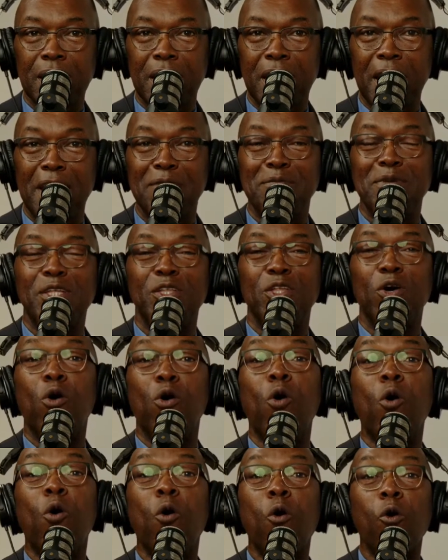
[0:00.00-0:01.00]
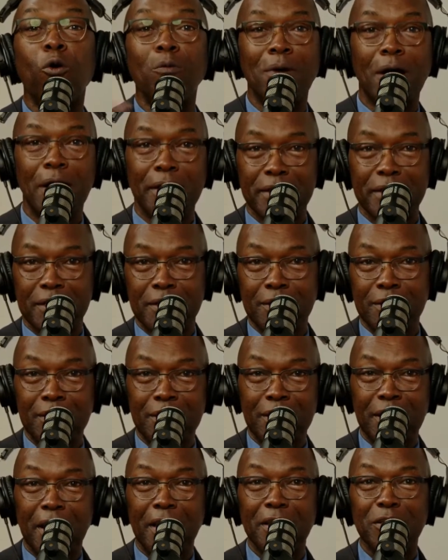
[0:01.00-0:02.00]
I mean the whole body.
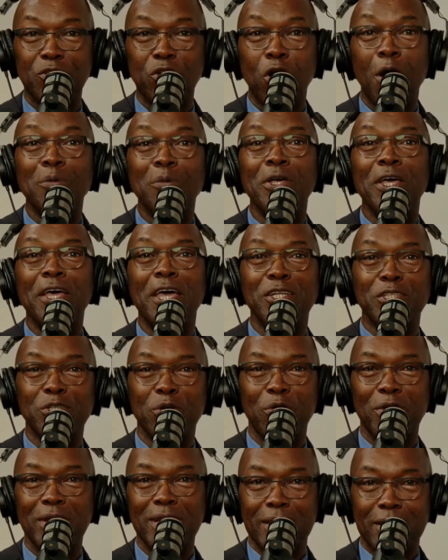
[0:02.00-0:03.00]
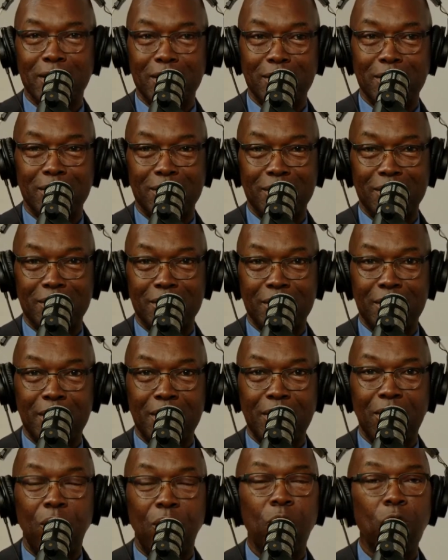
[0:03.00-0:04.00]
WHOLE.
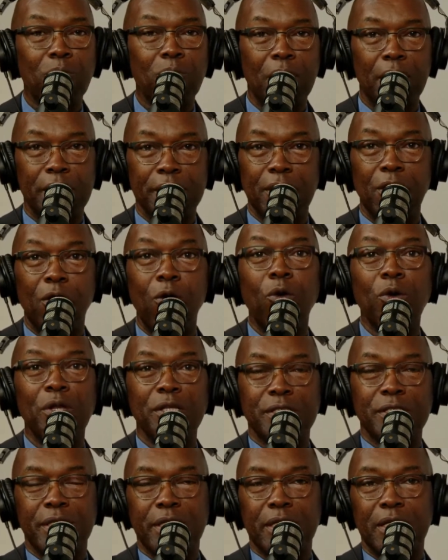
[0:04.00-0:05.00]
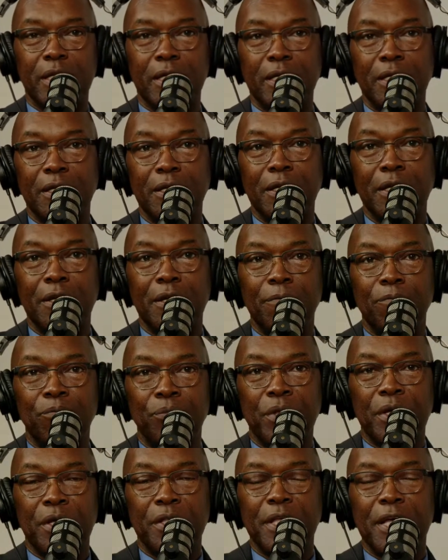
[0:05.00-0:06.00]
Whole body, holistically.
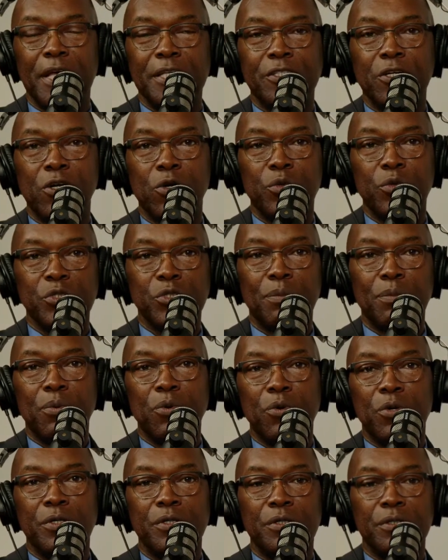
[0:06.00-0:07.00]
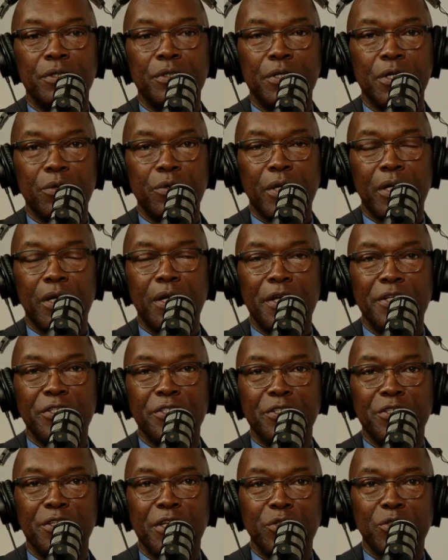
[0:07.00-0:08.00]
That's how we support our
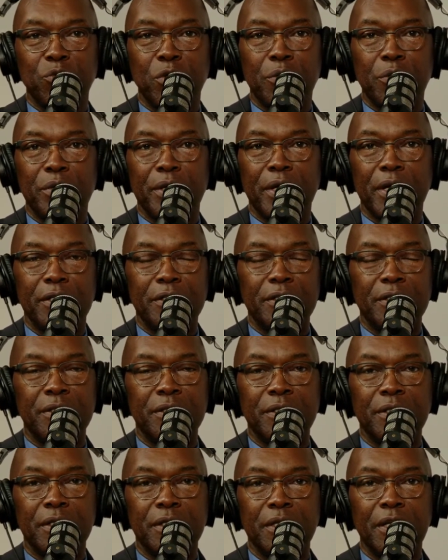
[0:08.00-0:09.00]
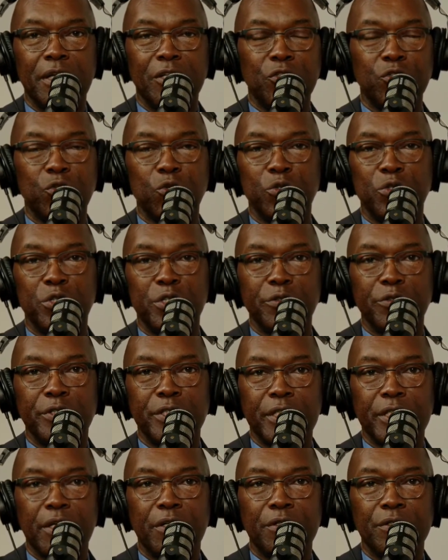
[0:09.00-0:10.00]
clients, and that's why we get extraordinary
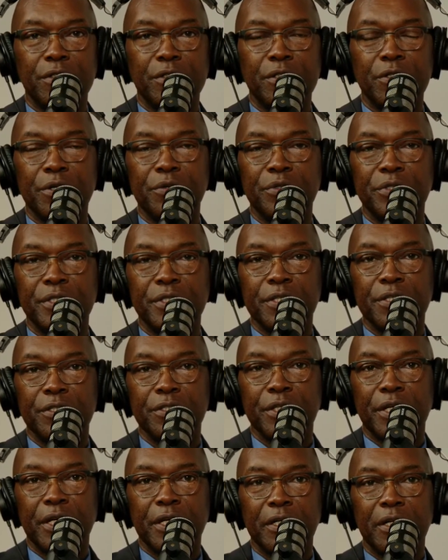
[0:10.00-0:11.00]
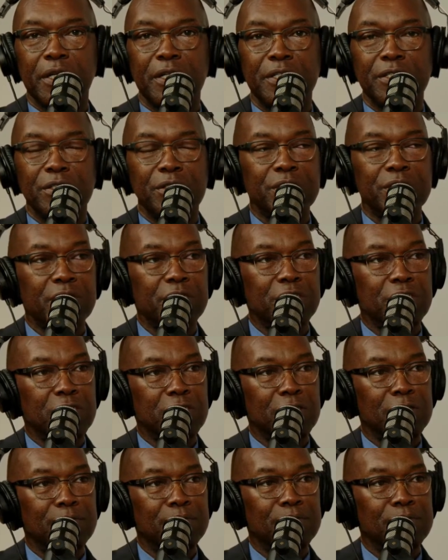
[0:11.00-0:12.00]
results. So I would say you should get a consultation